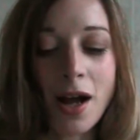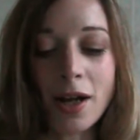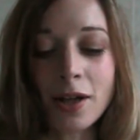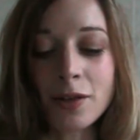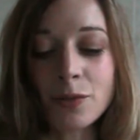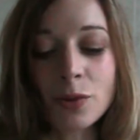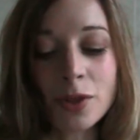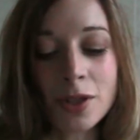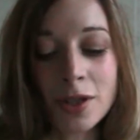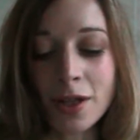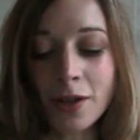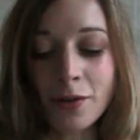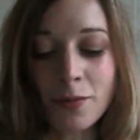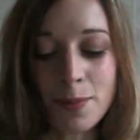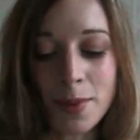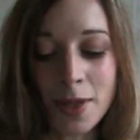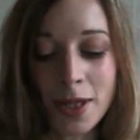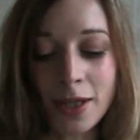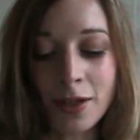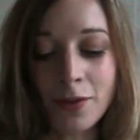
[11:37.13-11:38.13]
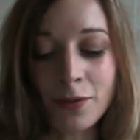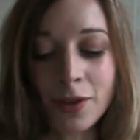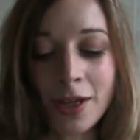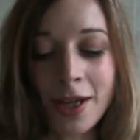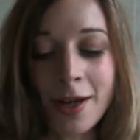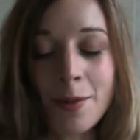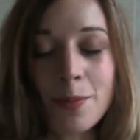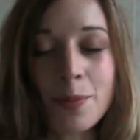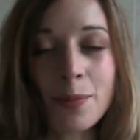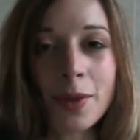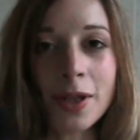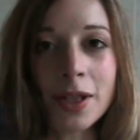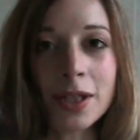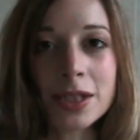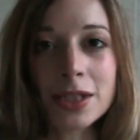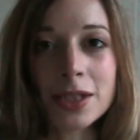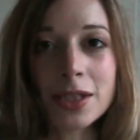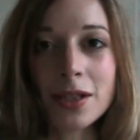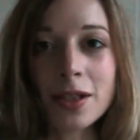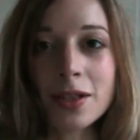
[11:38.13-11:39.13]
I wouldn't have believed that,
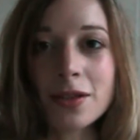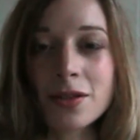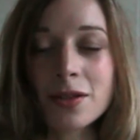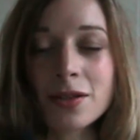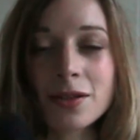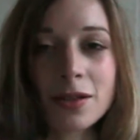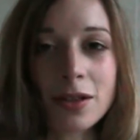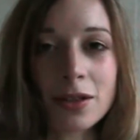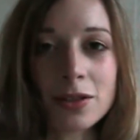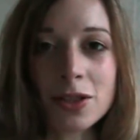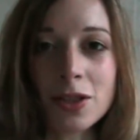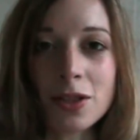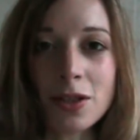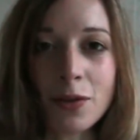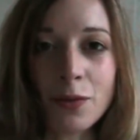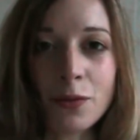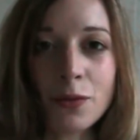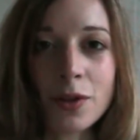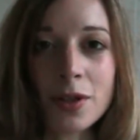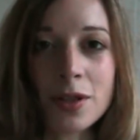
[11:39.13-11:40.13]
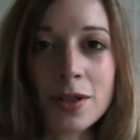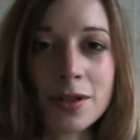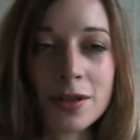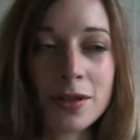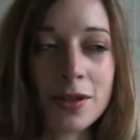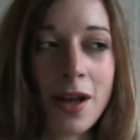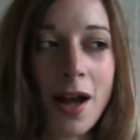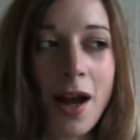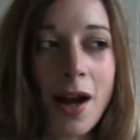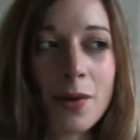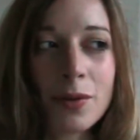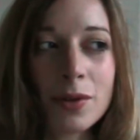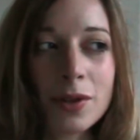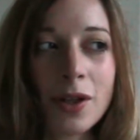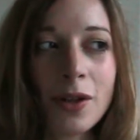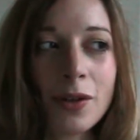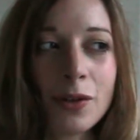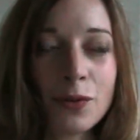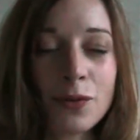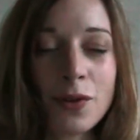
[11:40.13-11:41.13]
but it's such a difference. I would
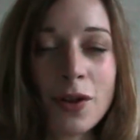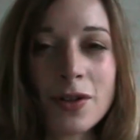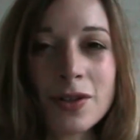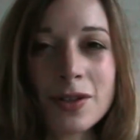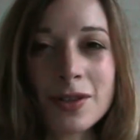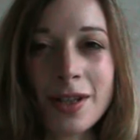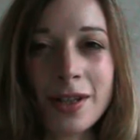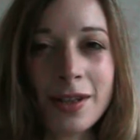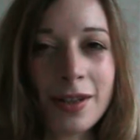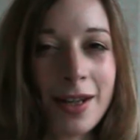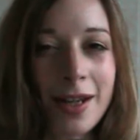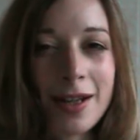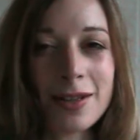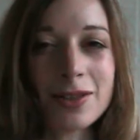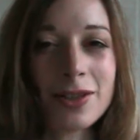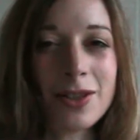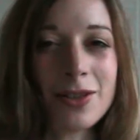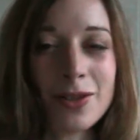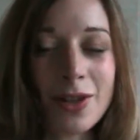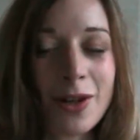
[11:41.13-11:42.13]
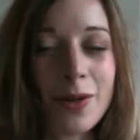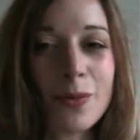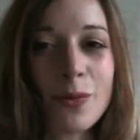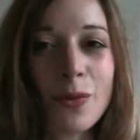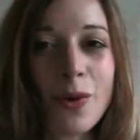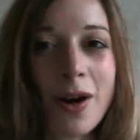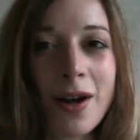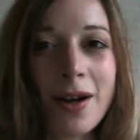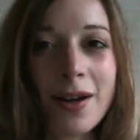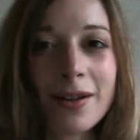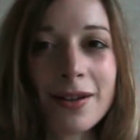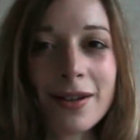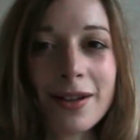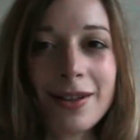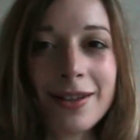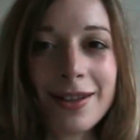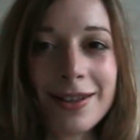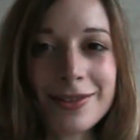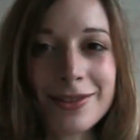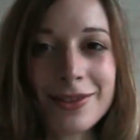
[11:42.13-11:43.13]
go as far as saying they actually don't work
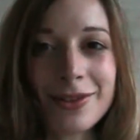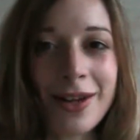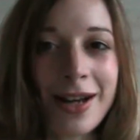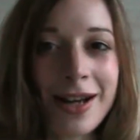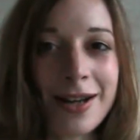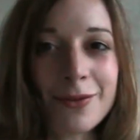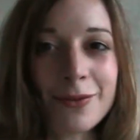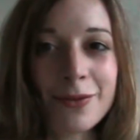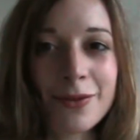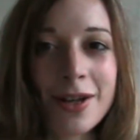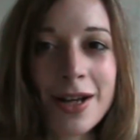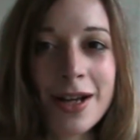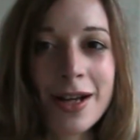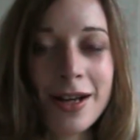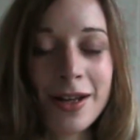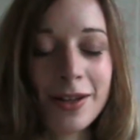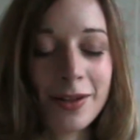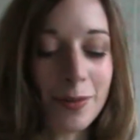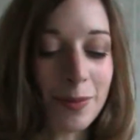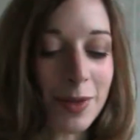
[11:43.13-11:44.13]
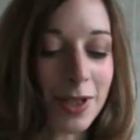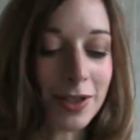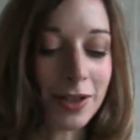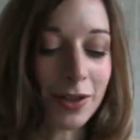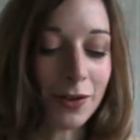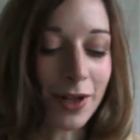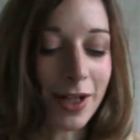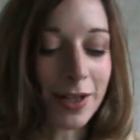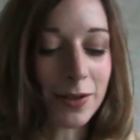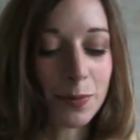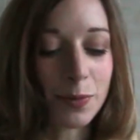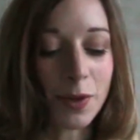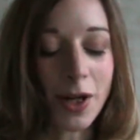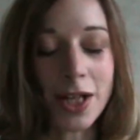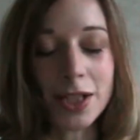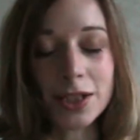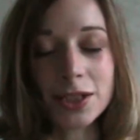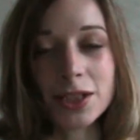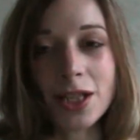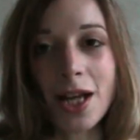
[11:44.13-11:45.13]
unless you have the meteorites
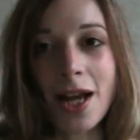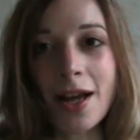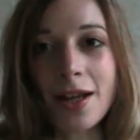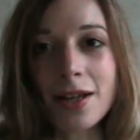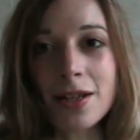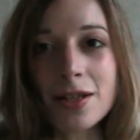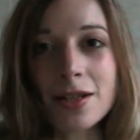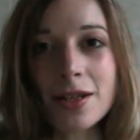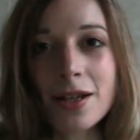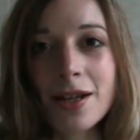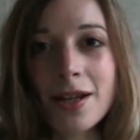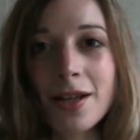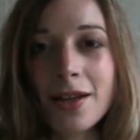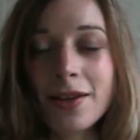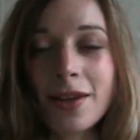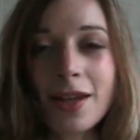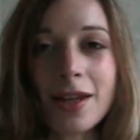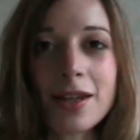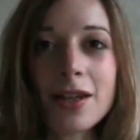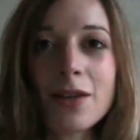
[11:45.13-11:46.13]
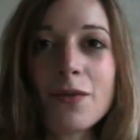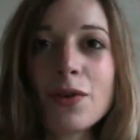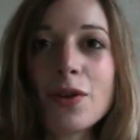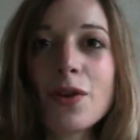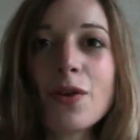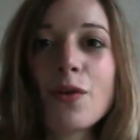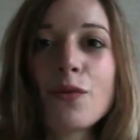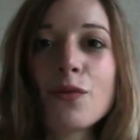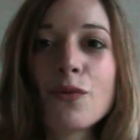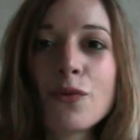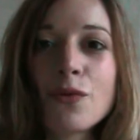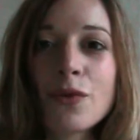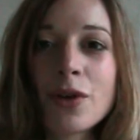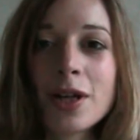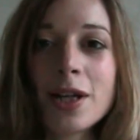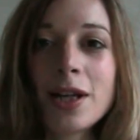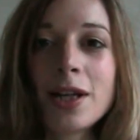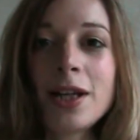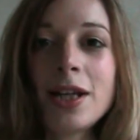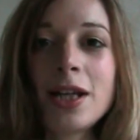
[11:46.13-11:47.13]
brush, and they give you a
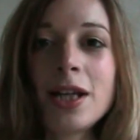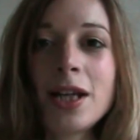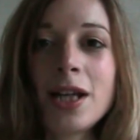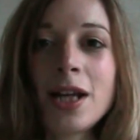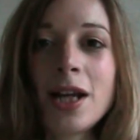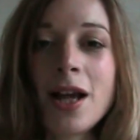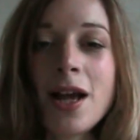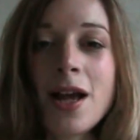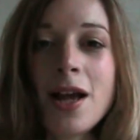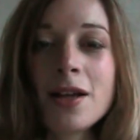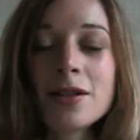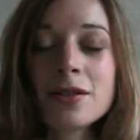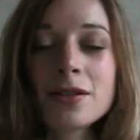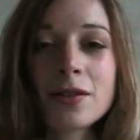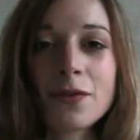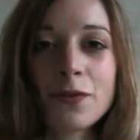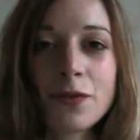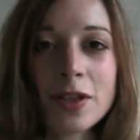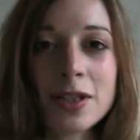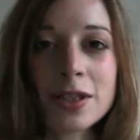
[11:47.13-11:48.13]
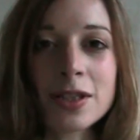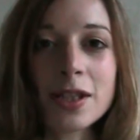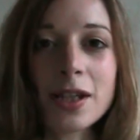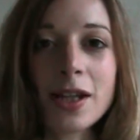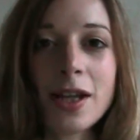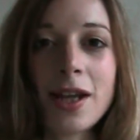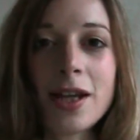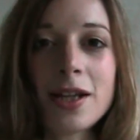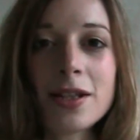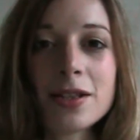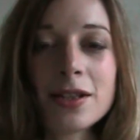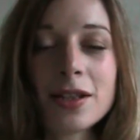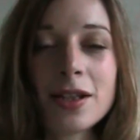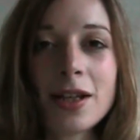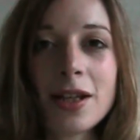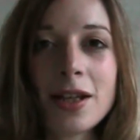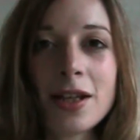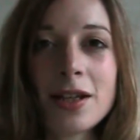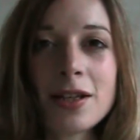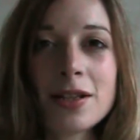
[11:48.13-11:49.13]
really
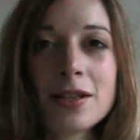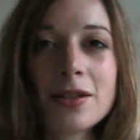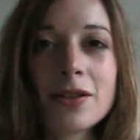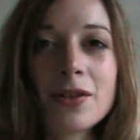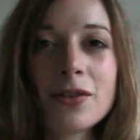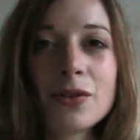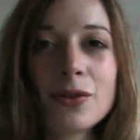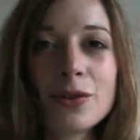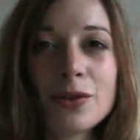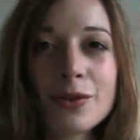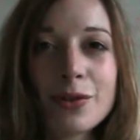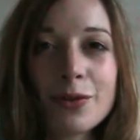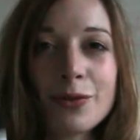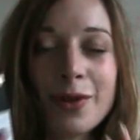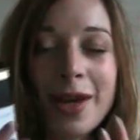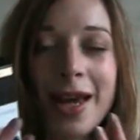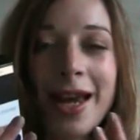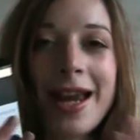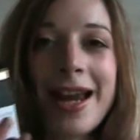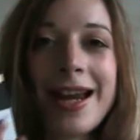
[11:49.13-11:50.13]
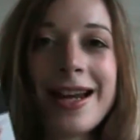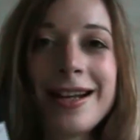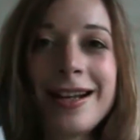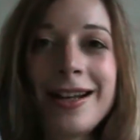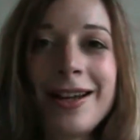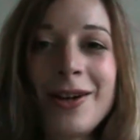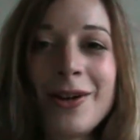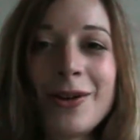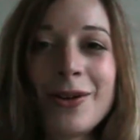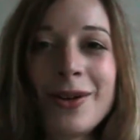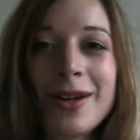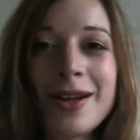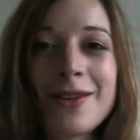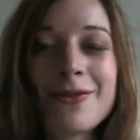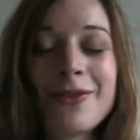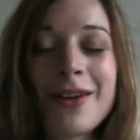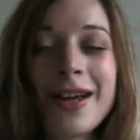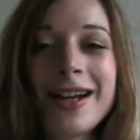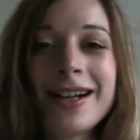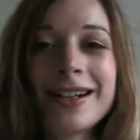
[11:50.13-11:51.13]
sophisticated sort of halo
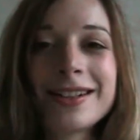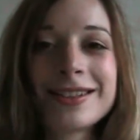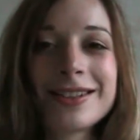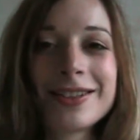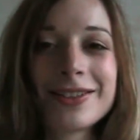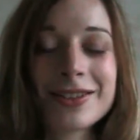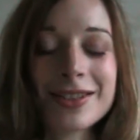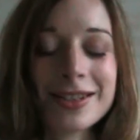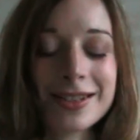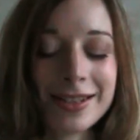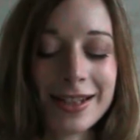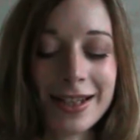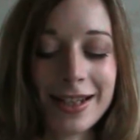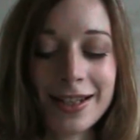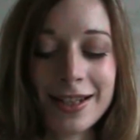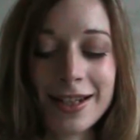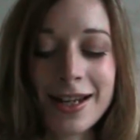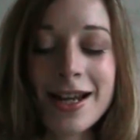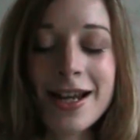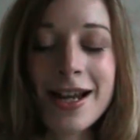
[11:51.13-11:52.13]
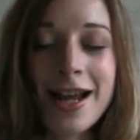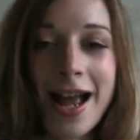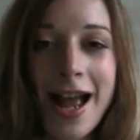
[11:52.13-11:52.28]
effect to your skin.